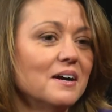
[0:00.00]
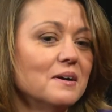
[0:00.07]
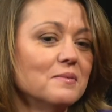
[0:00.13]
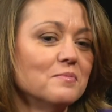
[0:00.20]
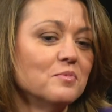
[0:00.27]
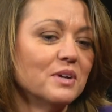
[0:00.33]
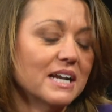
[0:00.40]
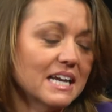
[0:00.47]

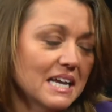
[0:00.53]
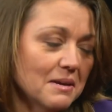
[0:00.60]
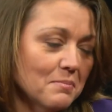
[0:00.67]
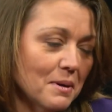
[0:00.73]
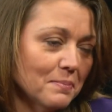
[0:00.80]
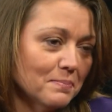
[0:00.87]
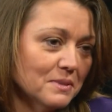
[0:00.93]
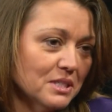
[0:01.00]
when I came
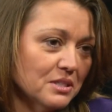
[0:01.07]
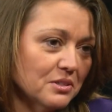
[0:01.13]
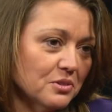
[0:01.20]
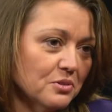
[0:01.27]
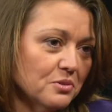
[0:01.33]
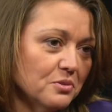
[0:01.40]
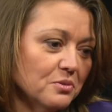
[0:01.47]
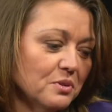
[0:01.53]
up
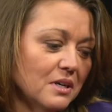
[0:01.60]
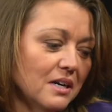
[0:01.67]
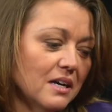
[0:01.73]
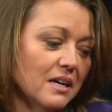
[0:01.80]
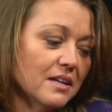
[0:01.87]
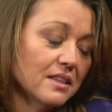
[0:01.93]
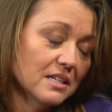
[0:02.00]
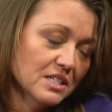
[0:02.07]
to
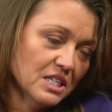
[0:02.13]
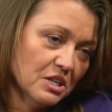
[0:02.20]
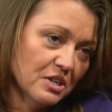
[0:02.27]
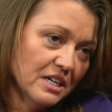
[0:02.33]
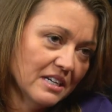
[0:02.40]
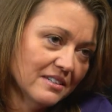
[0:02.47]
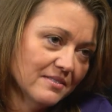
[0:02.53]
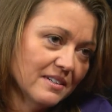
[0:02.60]
this
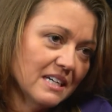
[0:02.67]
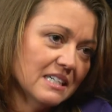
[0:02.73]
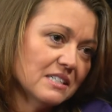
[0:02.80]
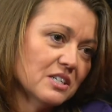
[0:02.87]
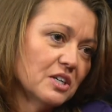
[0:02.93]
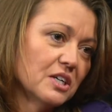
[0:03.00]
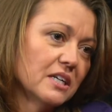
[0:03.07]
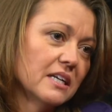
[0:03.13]
area, I
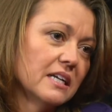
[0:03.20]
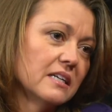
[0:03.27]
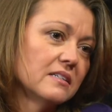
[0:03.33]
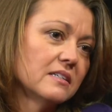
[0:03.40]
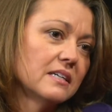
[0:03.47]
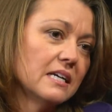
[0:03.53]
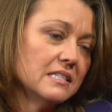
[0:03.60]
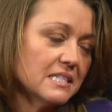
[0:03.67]
started at
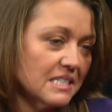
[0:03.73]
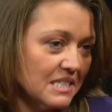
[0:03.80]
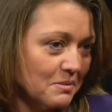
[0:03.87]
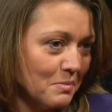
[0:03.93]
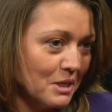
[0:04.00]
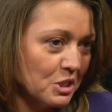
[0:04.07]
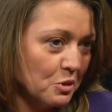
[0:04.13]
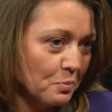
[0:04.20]
Kensington
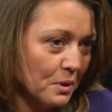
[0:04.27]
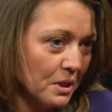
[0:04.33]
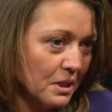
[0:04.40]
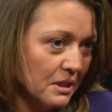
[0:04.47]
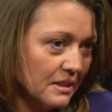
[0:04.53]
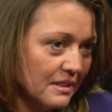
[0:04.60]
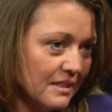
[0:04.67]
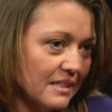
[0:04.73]
Metro
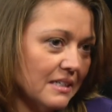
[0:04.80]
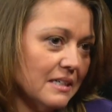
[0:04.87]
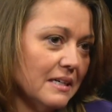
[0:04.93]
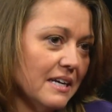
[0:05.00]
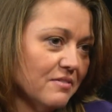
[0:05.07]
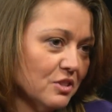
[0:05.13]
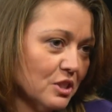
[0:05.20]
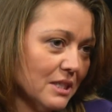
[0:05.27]
Park
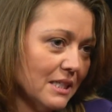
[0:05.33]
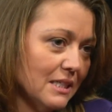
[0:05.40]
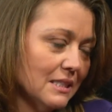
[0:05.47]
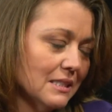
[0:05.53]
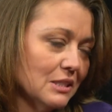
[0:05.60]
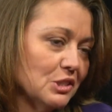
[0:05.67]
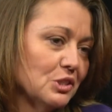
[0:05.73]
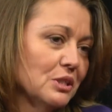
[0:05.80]
after
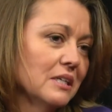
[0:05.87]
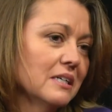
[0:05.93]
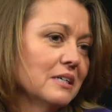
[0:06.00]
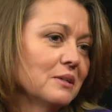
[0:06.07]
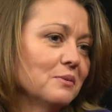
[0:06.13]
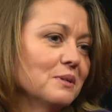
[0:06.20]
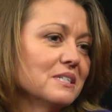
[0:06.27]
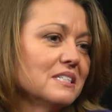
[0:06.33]
college,
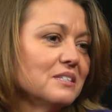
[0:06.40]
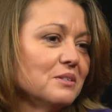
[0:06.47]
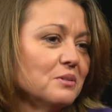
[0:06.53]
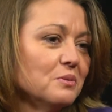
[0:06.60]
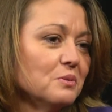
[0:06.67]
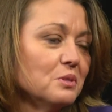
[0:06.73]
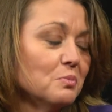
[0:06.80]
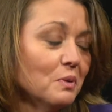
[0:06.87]
went
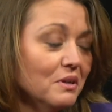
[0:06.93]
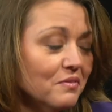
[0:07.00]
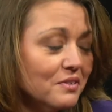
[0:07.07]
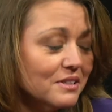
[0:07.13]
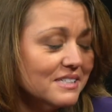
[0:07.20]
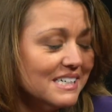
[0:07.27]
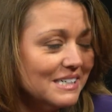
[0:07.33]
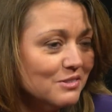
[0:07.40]
to
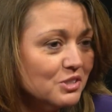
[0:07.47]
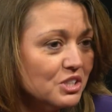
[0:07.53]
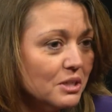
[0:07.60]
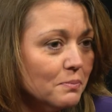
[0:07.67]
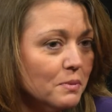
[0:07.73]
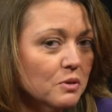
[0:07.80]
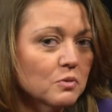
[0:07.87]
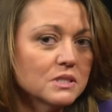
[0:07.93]
Springfield
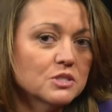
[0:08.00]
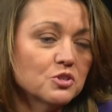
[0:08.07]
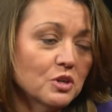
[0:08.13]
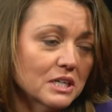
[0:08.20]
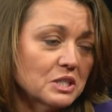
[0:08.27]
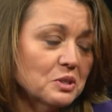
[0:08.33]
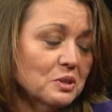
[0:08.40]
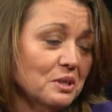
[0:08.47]
Township and was
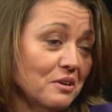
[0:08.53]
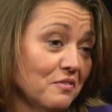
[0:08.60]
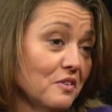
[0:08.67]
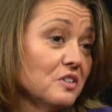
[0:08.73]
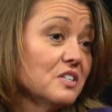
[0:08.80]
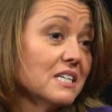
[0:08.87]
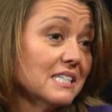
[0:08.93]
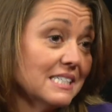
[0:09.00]
director there for
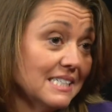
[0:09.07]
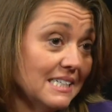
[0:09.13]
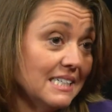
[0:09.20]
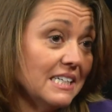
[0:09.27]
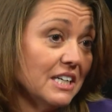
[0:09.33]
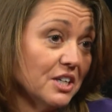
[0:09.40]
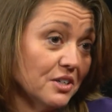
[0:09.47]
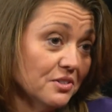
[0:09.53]
16
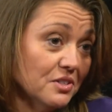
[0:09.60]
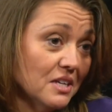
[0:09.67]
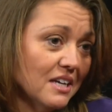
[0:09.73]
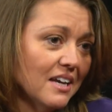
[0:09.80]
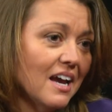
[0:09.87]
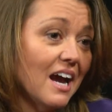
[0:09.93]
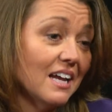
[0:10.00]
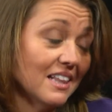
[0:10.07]
years.
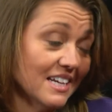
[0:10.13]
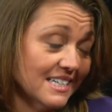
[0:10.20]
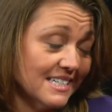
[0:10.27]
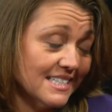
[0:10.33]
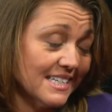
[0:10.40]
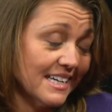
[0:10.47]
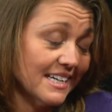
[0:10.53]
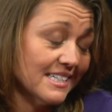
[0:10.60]
I like to
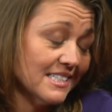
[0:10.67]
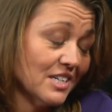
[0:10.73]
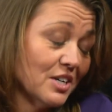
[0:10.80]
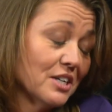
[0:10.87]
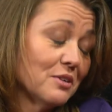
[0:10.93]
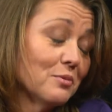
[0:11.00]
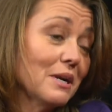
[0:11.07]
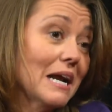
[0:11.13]
say I
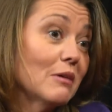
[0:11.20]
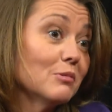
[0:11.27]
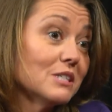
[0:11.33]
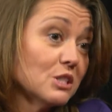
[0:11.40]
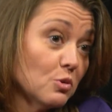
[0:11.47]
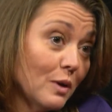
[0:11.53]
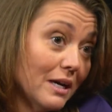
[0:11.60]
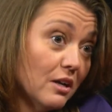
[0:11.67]
started when I was
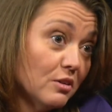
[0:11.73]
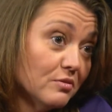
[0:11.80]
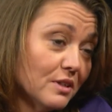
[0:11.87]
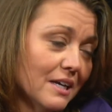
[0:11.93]
12.